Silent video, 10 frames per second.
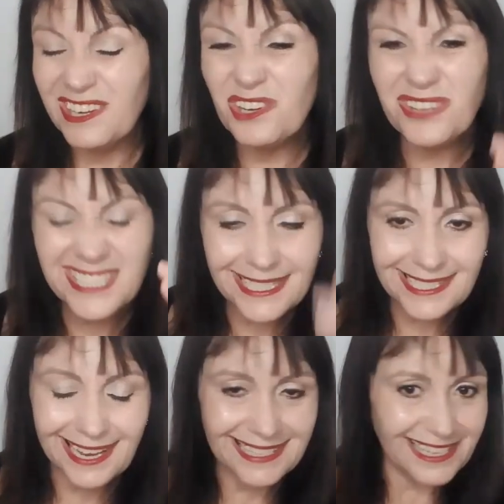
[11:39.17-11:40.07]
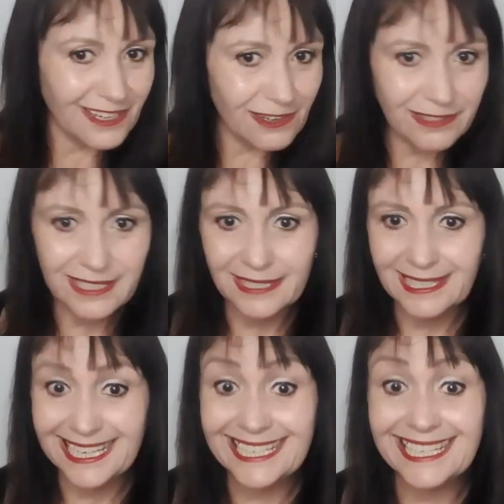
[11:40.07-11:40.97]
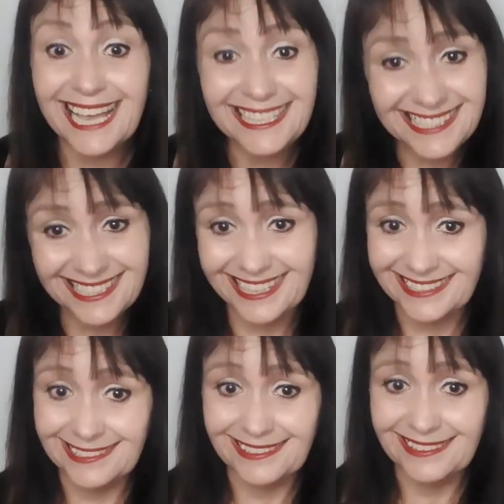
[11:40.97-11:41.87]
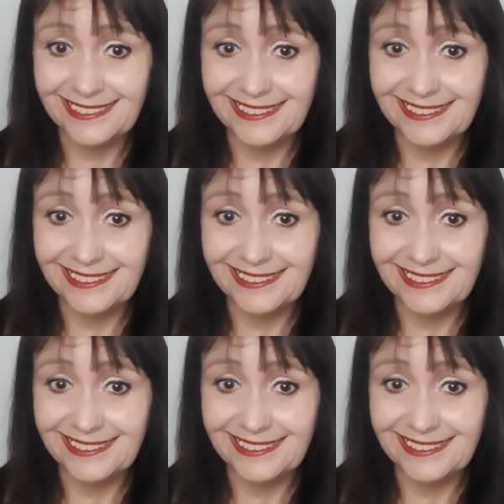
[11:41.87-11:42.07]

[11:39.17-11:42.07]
criticizing constantly, gaslighting,